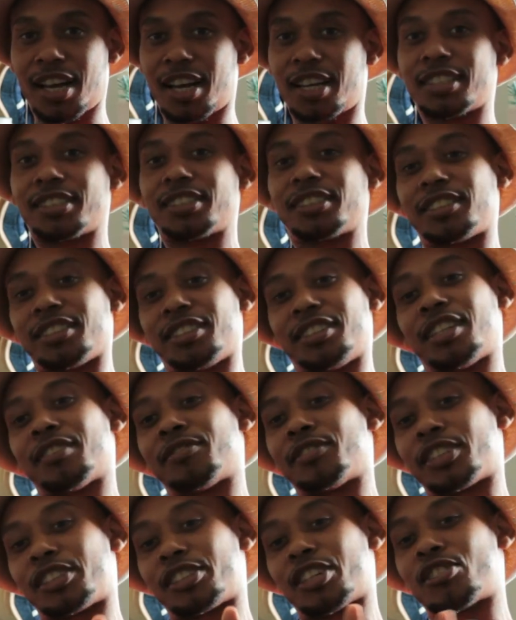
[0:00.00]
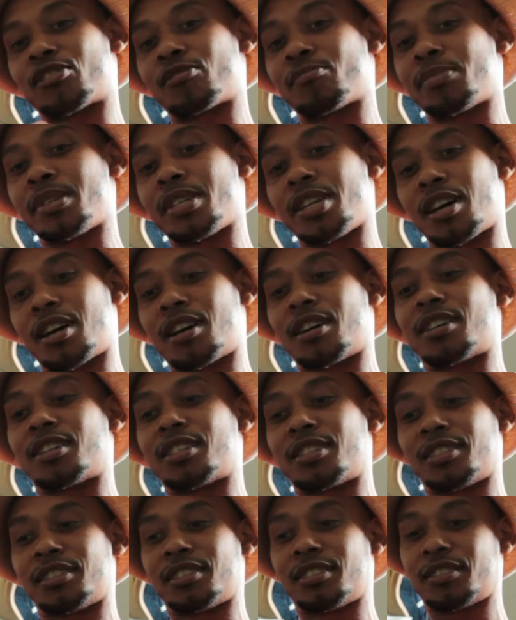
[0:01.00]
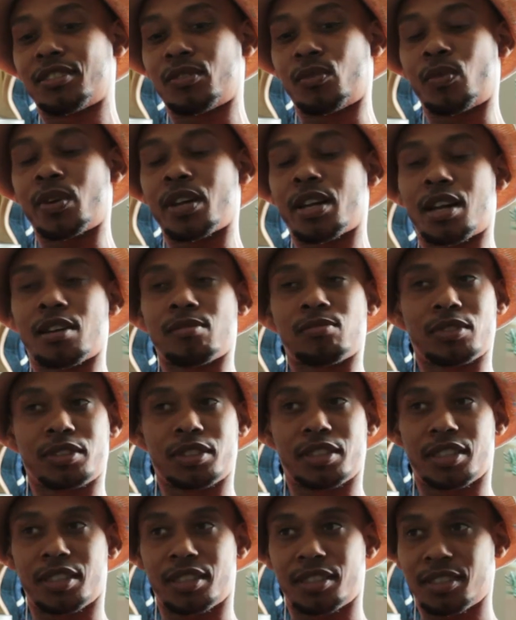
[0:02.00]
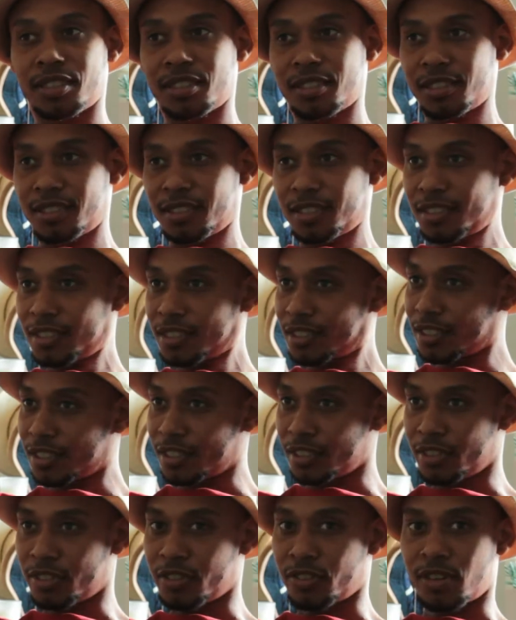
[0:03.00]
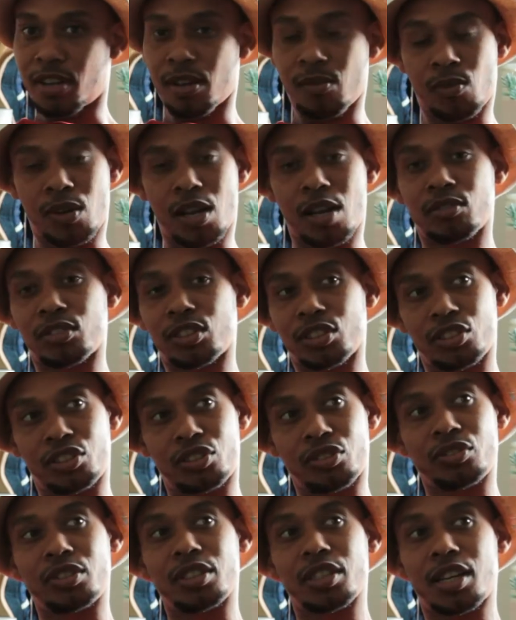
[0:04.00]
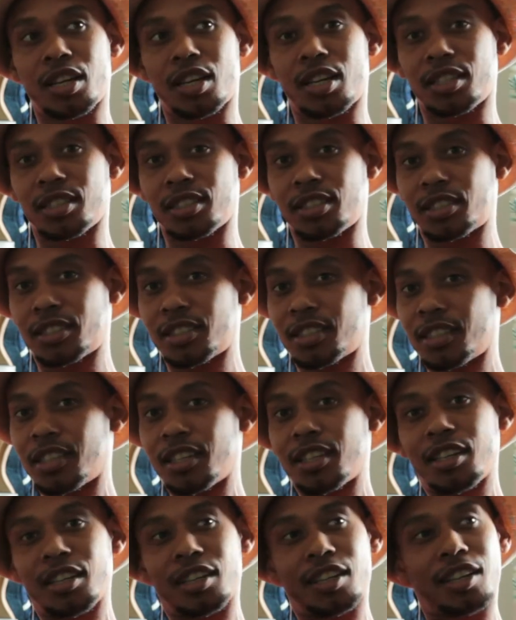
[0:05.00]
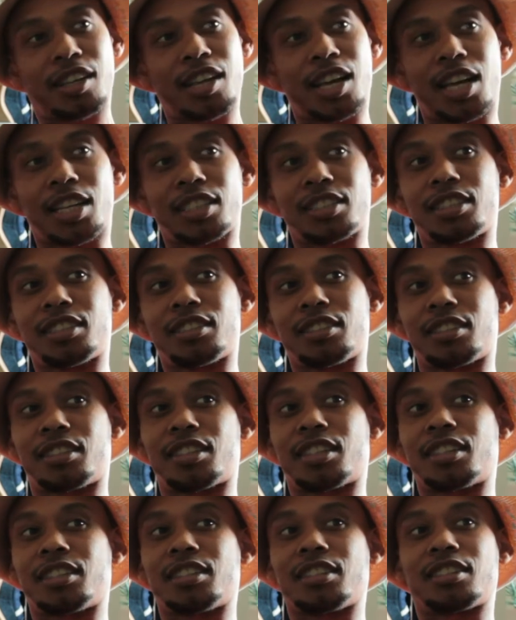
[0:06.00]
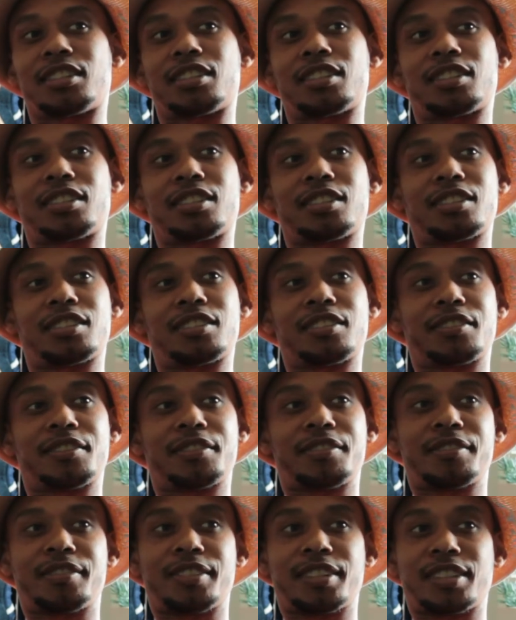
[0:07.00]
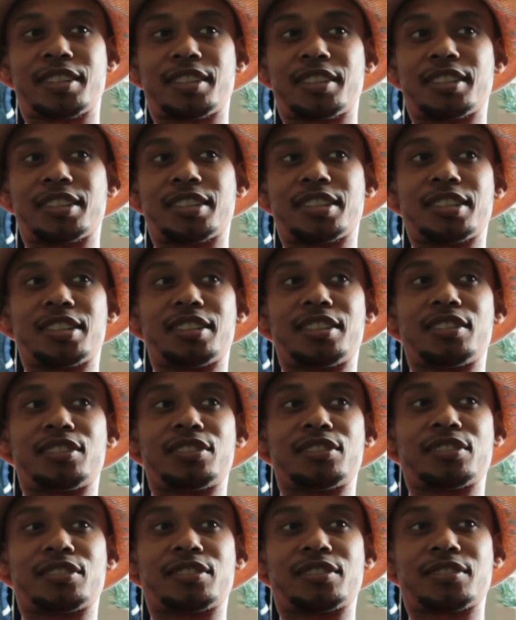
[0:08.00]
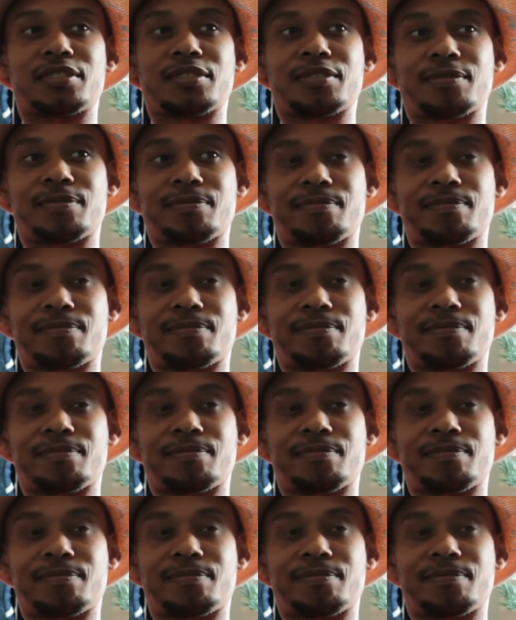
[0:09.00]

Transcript: honestly never thought beyond where I was at. You know, like, when I was in junior college, I didn't think, you know,